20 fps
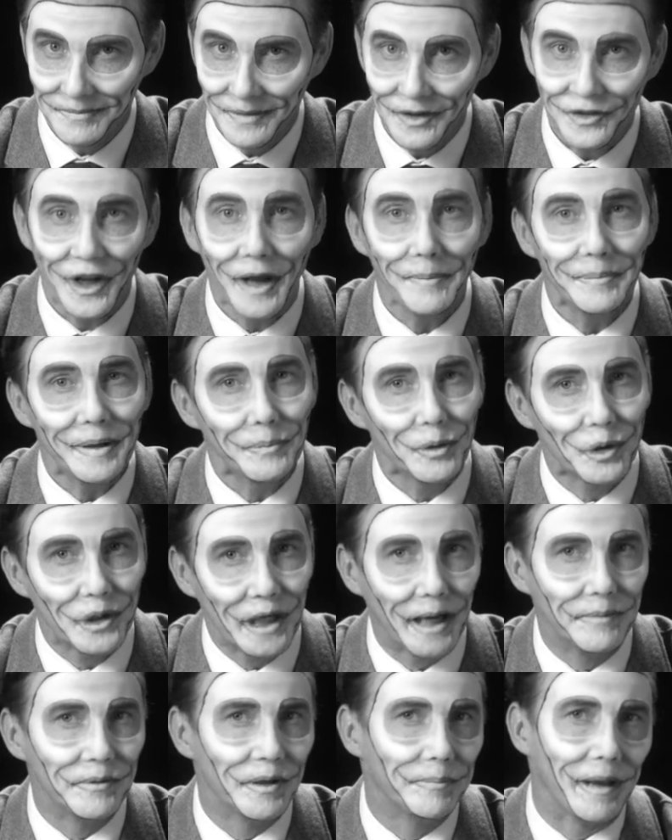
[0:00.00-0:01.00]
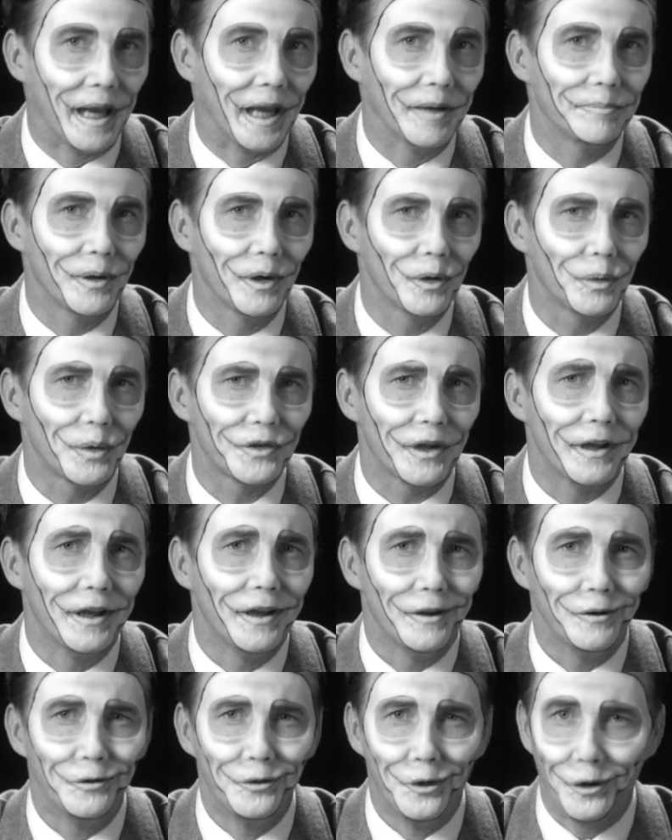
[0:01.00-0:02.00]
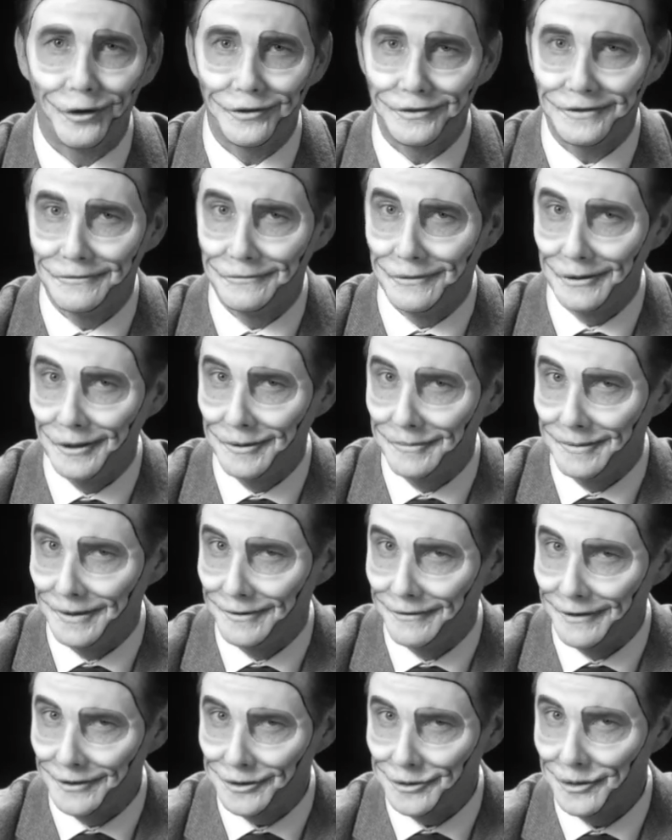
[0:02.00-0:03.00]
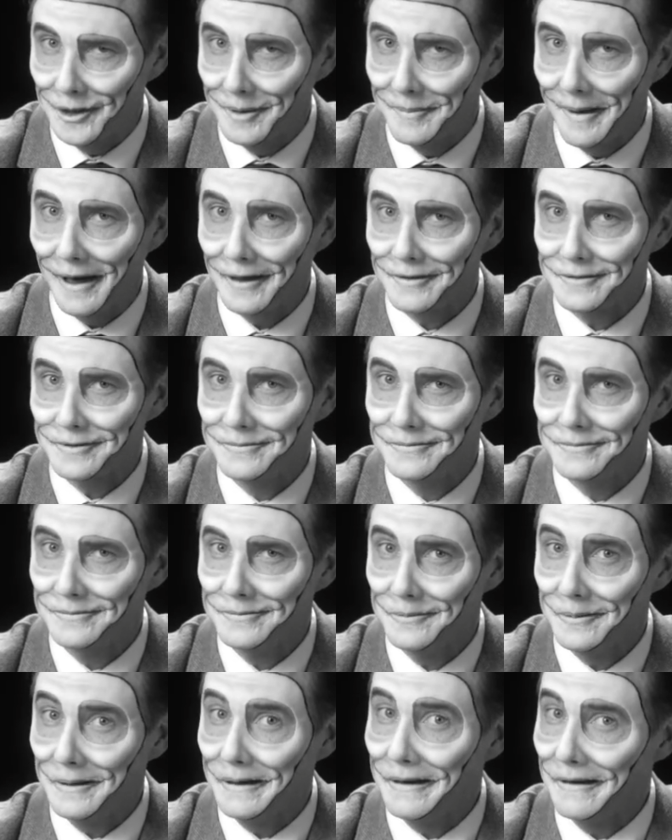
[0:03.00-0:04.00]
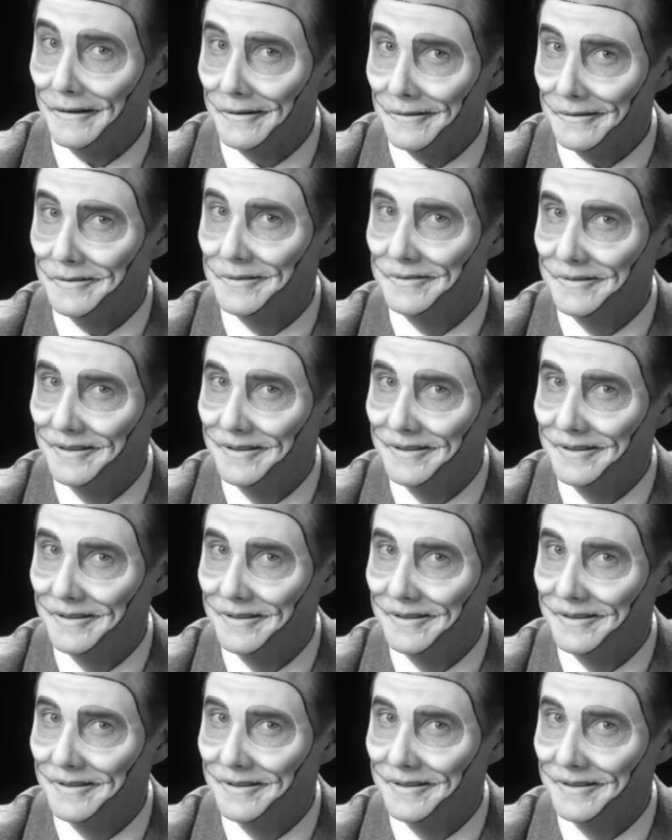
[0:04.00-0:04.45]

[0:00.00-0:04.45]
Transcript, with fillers: Some people claim the maypole was a naughty Roman ritual about, well,